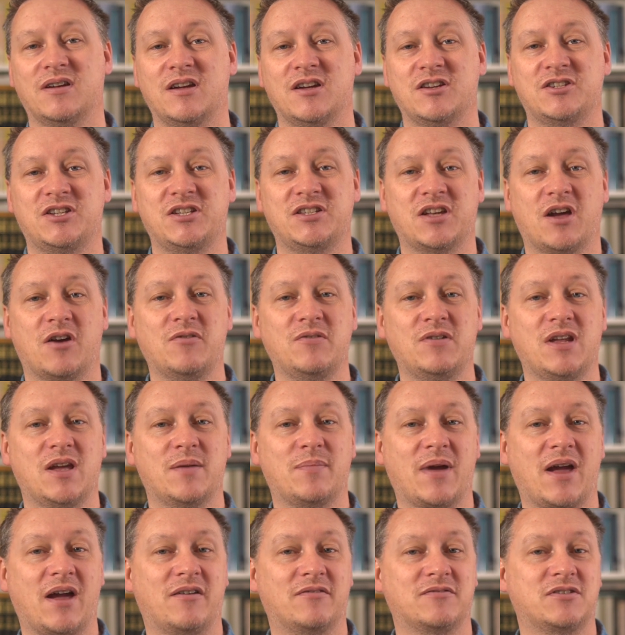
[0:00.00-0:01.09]
She's only
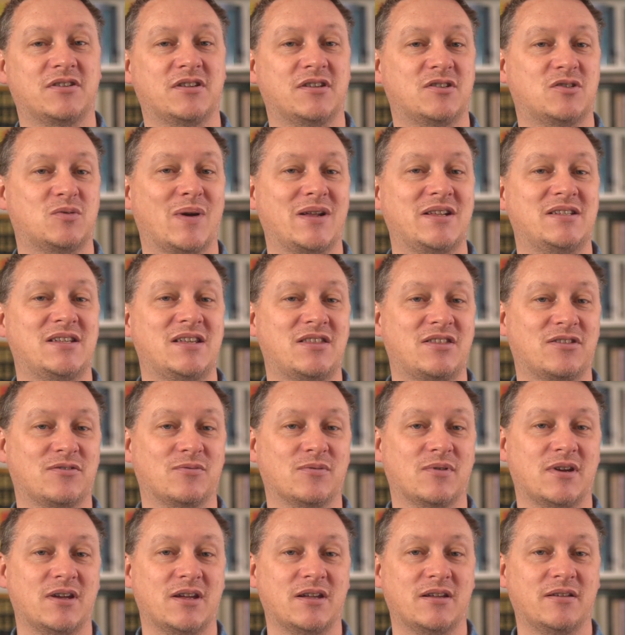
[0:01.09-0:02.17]
about
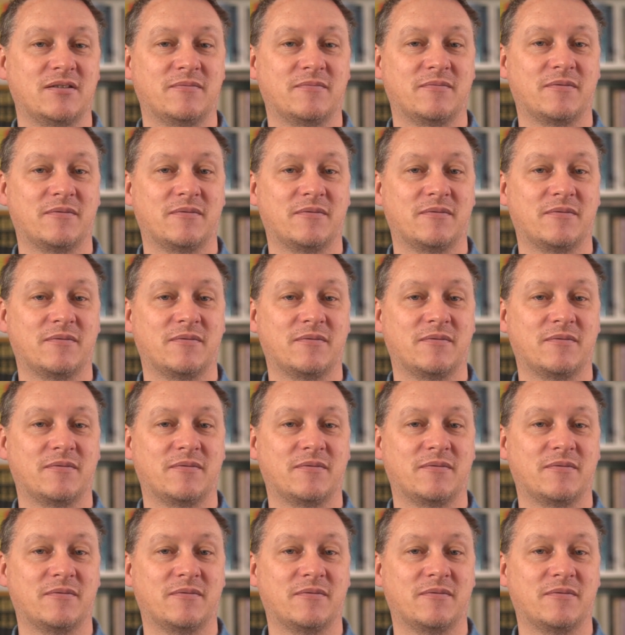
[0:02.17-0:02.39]
23.